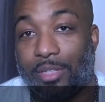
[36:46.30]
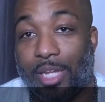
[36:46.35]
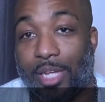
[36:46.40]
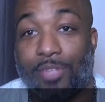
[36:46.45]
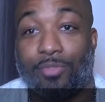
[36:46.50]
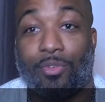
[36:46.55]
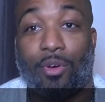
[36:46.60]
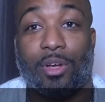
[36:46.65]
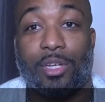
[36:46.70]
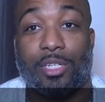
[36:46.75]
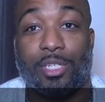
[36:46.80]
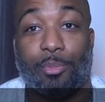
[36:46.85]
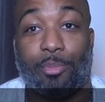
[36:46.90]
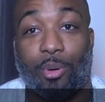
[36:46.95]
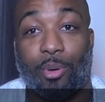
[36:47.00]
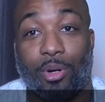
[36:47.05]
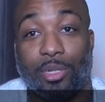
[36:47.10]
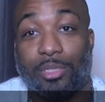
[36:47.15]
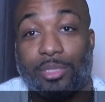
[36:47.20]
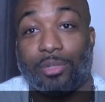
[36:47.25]
thanks for all your
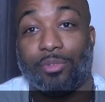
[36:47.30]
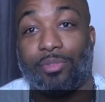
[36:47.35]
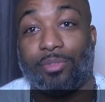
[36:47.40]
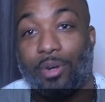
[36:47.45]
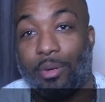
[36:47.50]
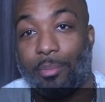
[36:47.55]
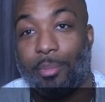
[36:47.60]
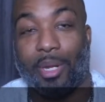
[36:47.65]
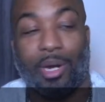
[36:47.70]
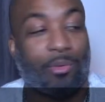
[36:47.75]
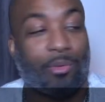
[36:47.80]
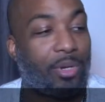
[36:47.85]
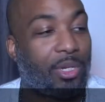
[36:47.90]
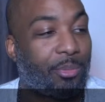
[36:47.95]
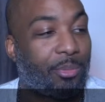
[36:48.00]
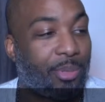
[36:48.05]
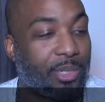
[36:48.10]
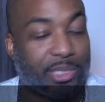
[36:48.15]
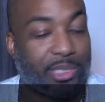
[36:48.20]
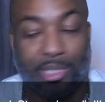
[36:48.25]
support so far, man. I
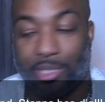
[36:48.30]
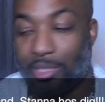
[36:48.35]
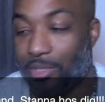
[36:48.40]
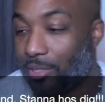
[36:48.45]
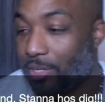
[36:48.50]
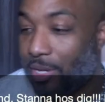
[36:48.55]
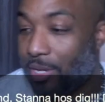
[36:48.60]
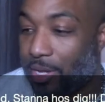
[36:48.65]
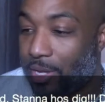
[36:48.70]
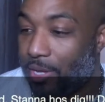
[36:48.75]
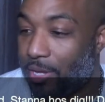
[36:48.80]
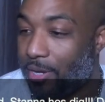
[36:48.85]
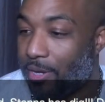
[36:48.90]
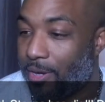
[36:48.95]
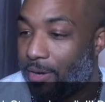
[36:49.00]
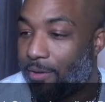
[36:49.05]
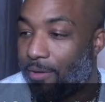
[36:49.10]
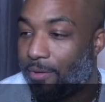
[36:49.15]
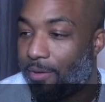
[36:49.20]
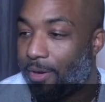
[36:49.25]
really appreciate it.
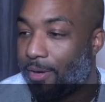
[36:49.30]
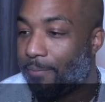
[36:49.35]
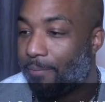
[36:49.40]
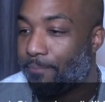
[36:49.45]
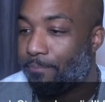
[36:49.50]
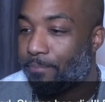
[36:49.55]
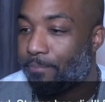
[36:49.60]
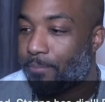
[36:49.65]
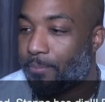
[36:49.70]
All right.